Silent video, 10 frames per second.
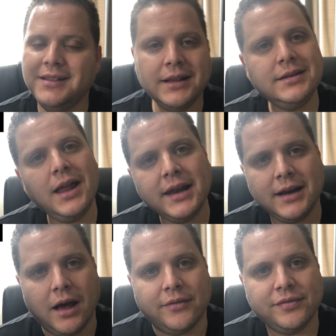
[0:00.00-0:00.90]
That's not
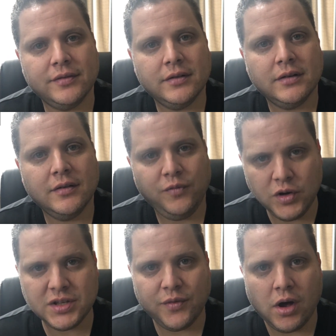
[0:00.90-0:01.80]
enough.
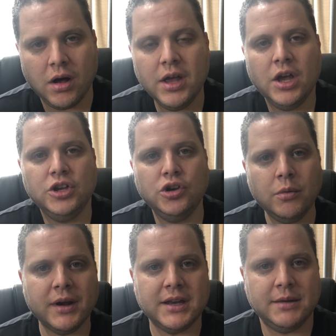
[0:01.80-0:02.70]
First of all,
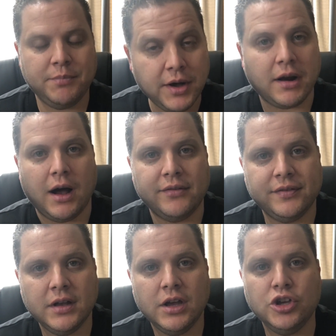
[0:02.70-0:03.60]
you're working your butt
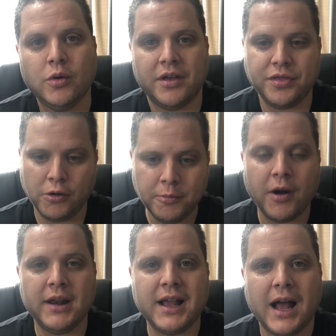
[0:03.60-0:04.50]
off. You are a third
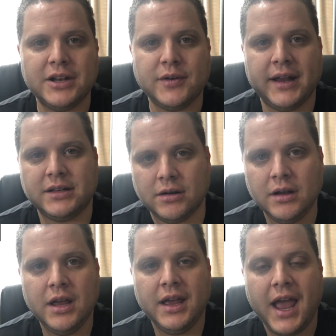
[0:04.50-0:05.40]
party contractor
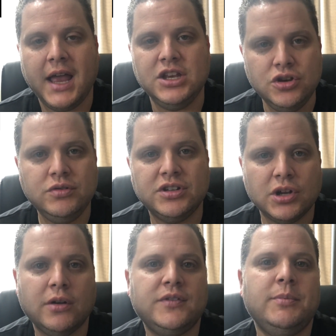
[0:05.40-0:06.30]
and you
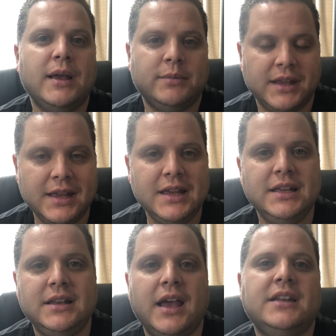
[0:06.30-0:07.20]
deserve to be able to
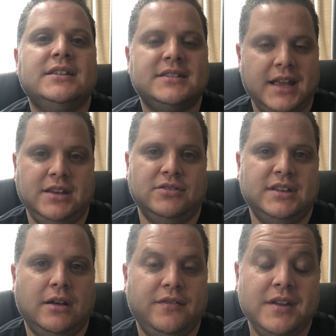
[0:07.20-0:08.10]
eat and sustain
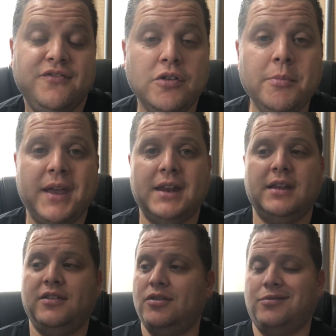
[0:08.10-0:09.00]
yourself. If you're a
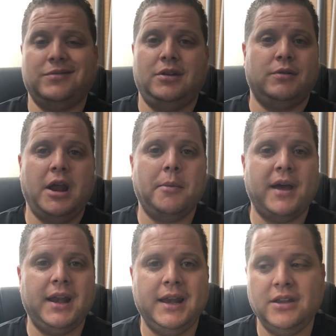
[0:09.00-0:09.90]
band, you don't, you don't care
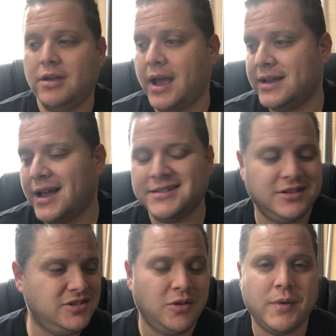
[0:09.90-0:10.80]
about eating, you got guys
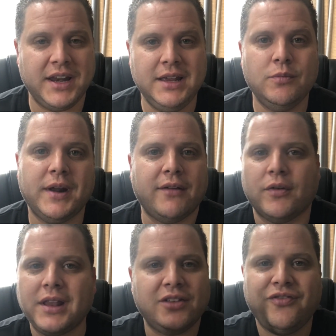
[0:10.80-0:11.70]
just don't want to eat,
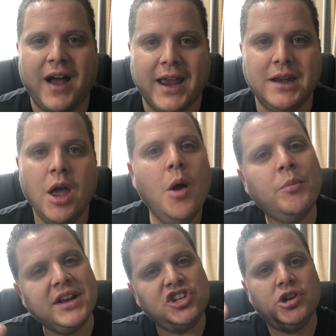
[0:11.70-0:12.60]
whatever, that's fine.
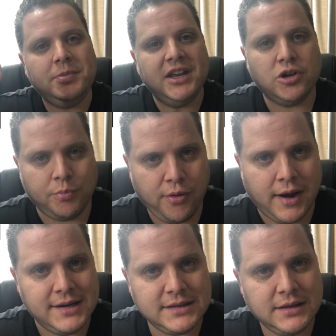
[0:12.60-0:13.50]
But it should be in your
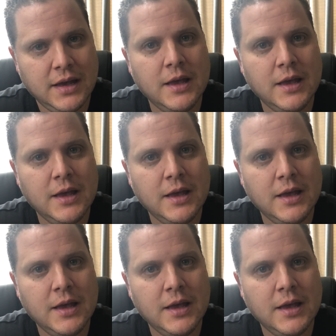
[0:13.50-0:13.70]
price.